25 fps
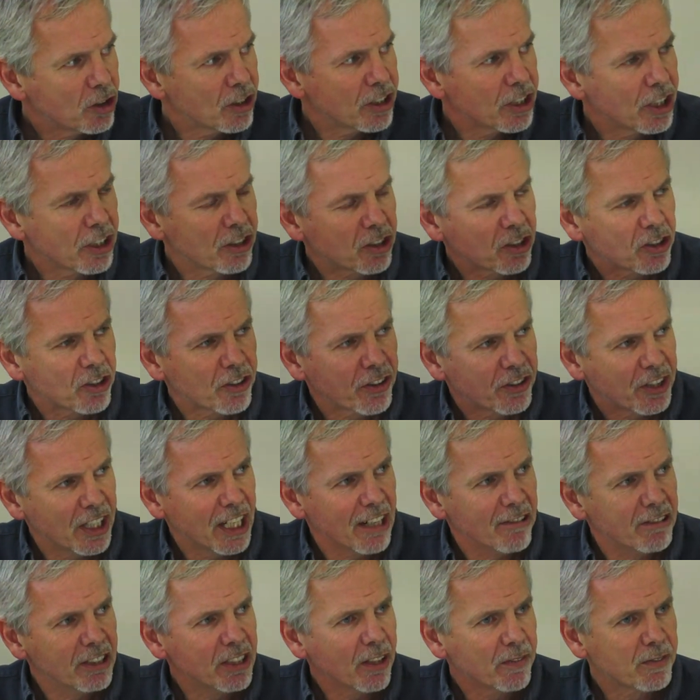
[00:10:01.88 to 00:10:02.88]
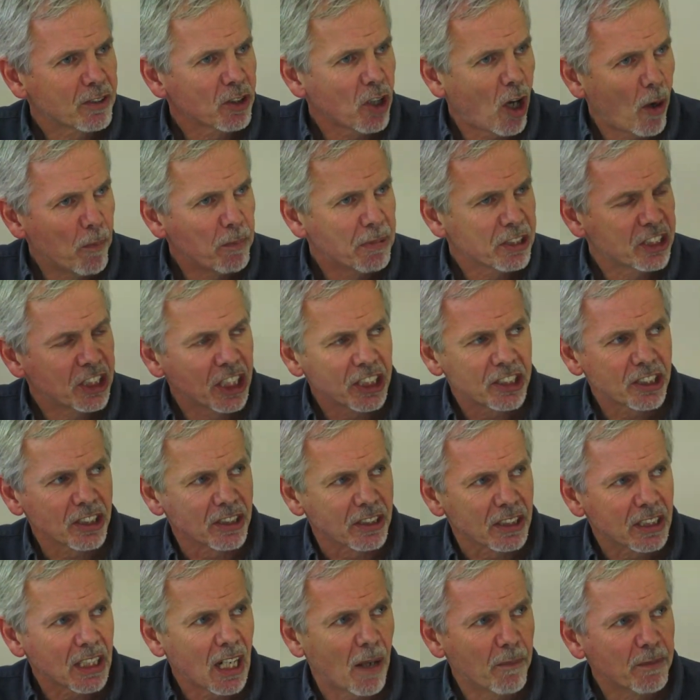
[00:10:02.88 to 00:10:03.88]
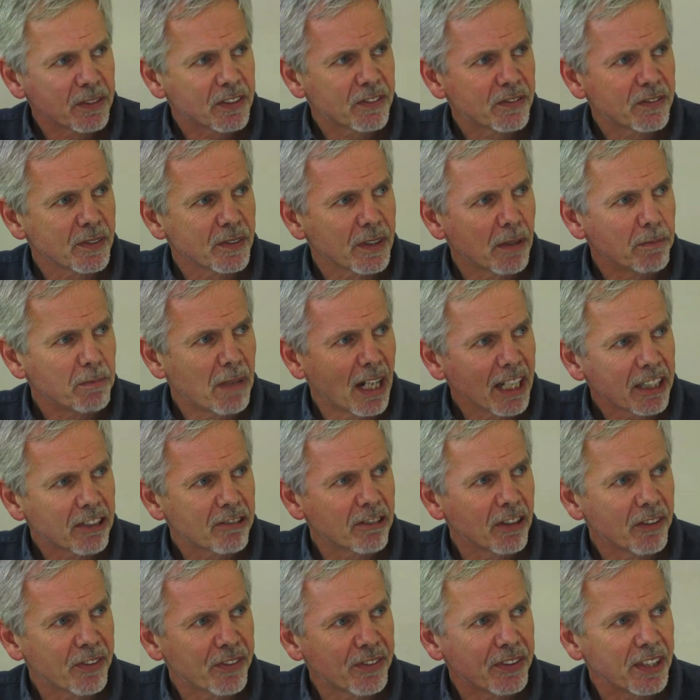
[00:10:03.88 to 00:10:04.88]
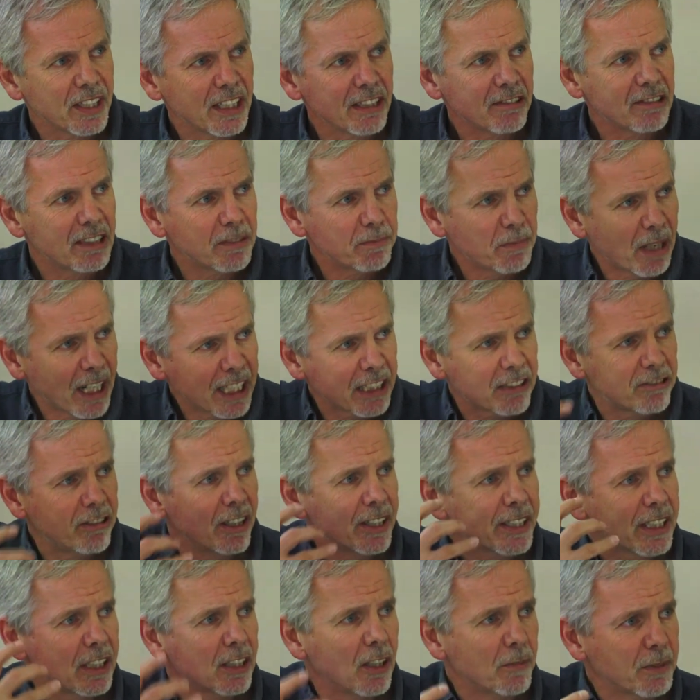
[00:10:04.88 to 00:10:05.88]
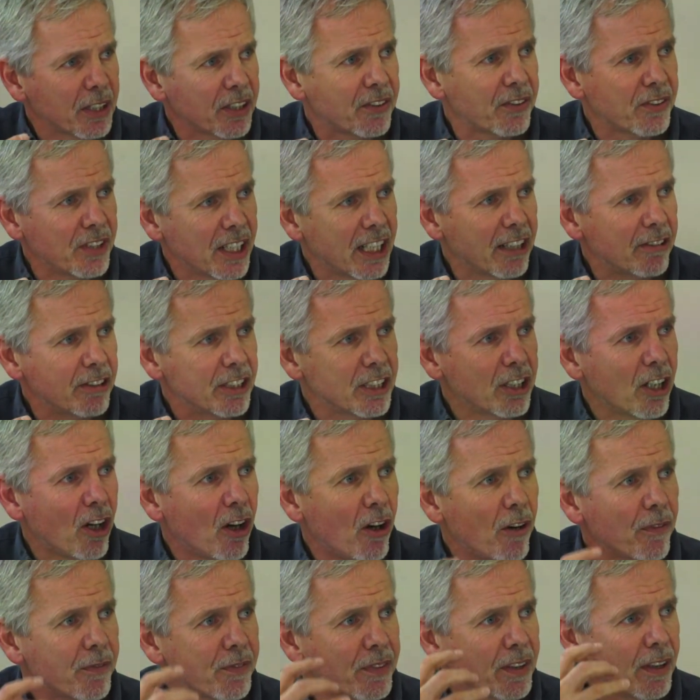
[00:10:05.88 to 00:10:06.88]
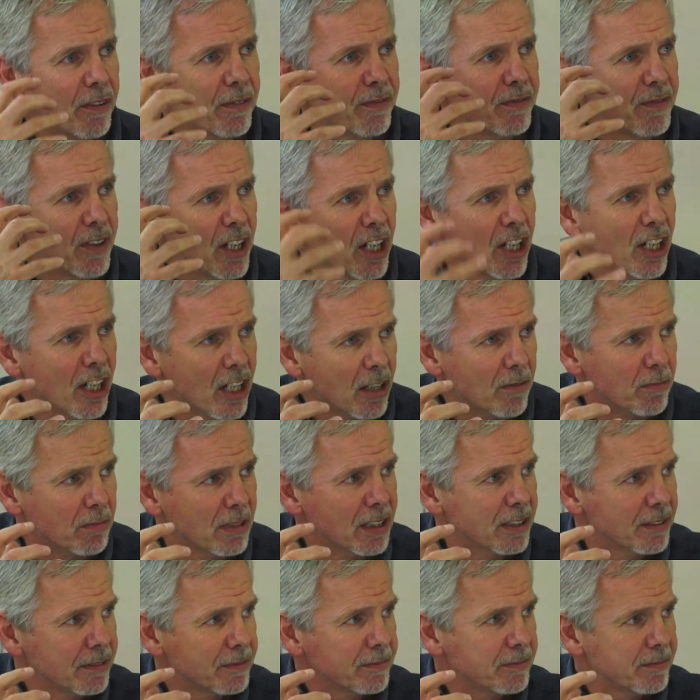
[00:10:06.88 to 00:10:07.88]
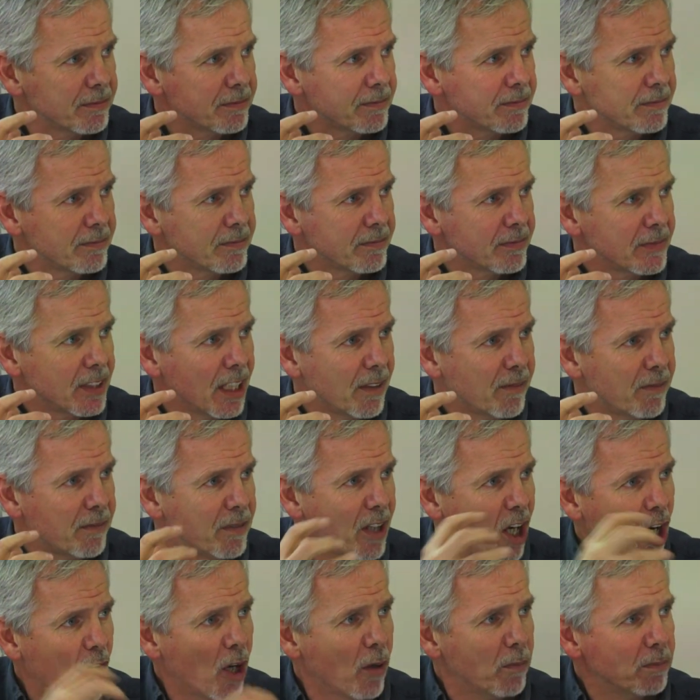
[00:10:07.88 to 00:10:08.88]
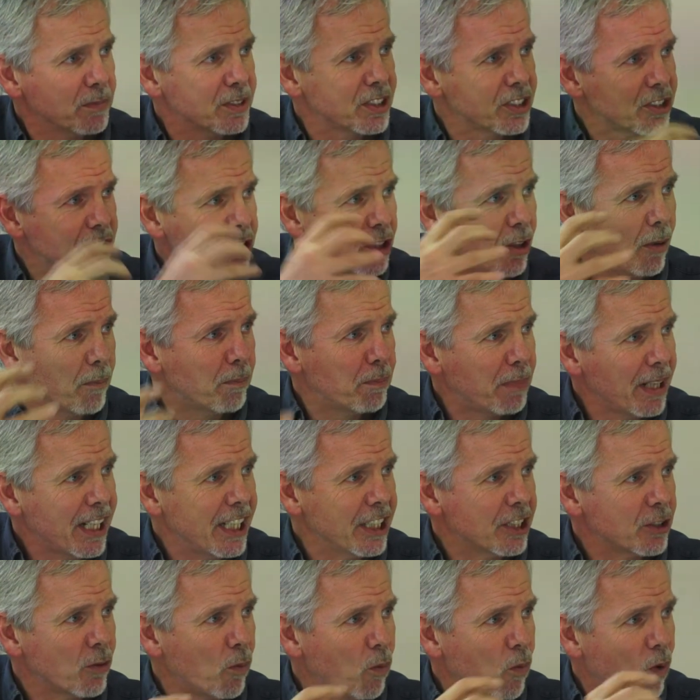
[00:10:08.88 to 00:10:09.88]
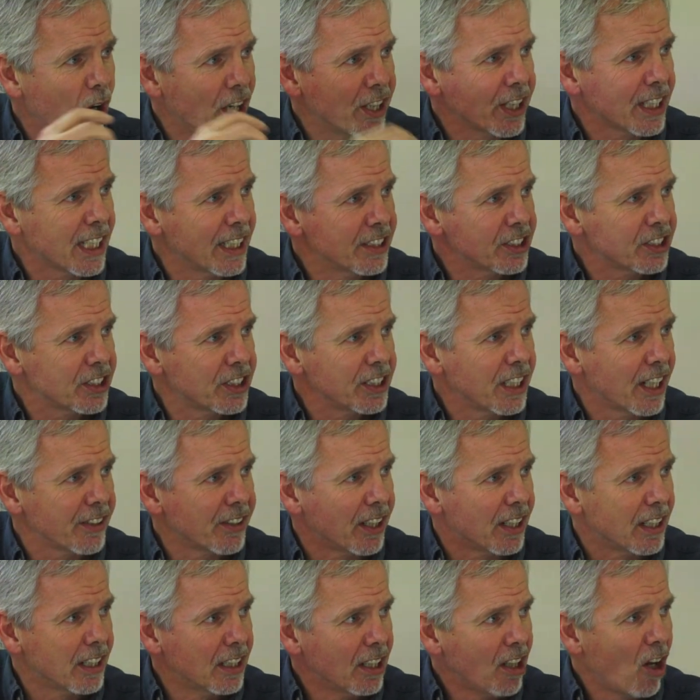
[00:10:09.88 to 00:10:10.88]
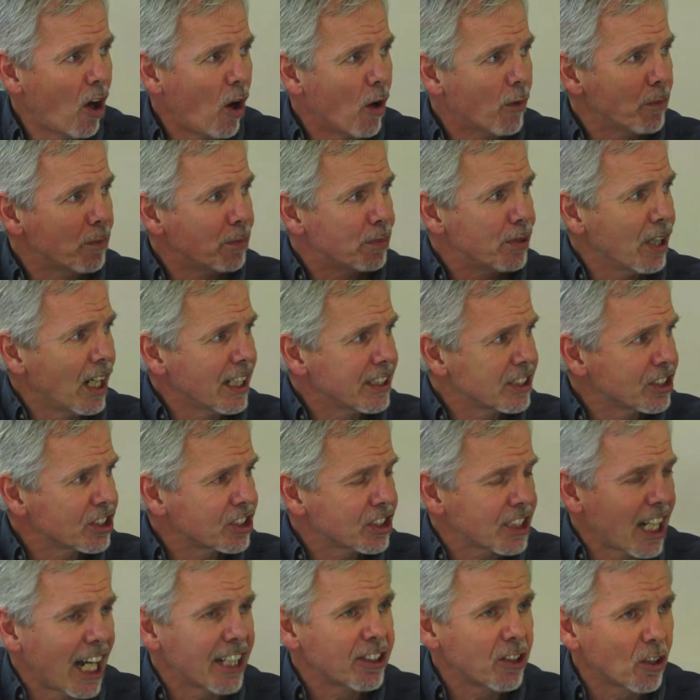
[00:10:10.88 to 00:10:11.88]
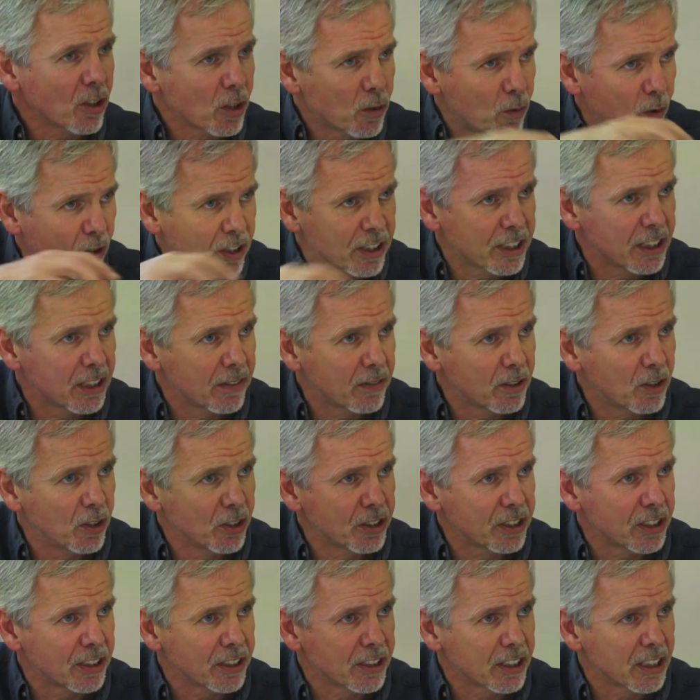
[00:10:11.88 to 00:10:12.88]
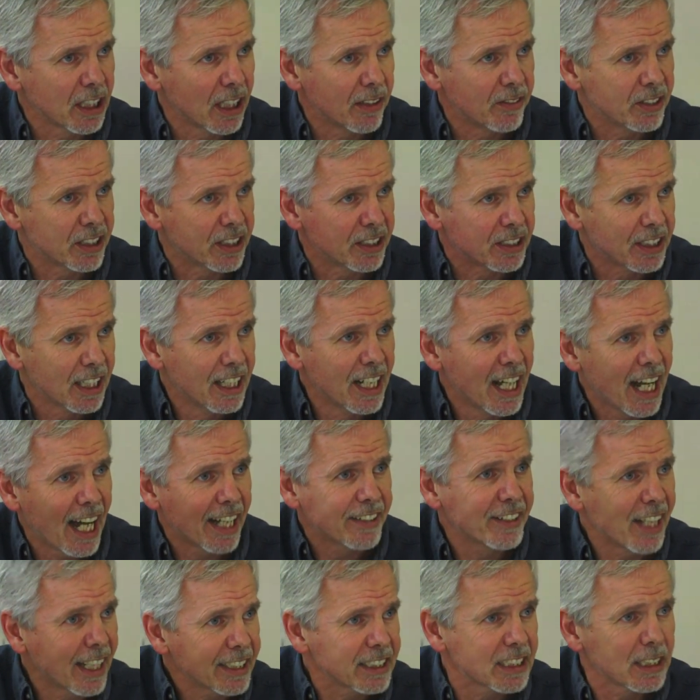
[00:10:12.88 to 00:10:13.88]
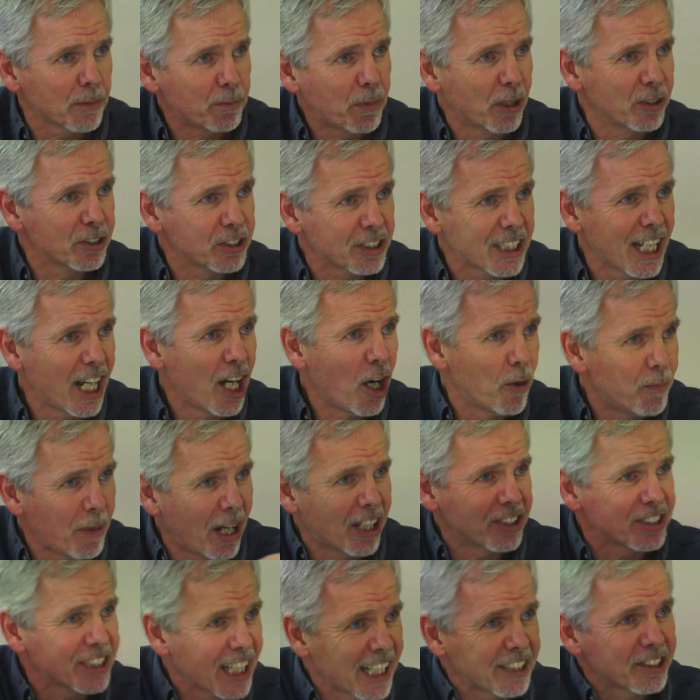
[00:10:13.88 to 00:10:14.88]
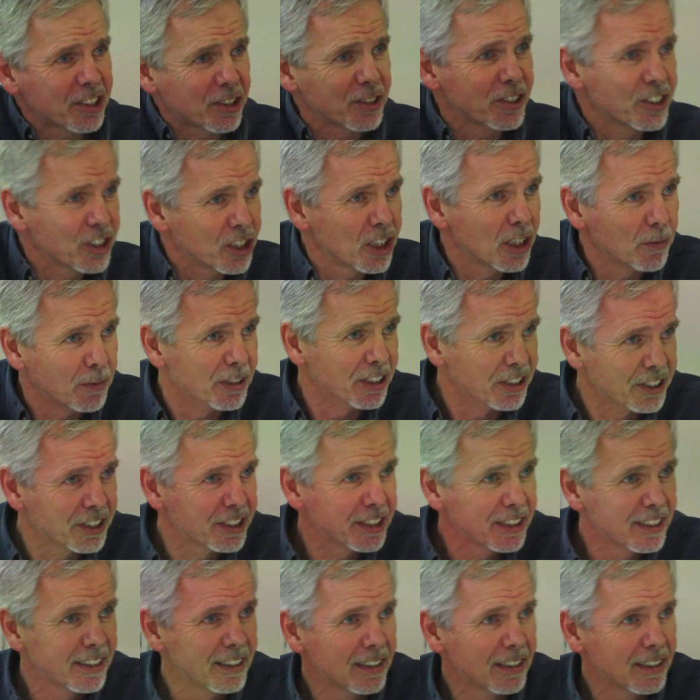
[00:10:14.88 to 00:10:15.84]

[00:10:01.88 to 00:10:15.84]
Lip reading: The theory of competition comes the microeconomic theory of the firm. Firms compete one against the other on price and on quality of goods and services, and that's supposed to help us as consumers.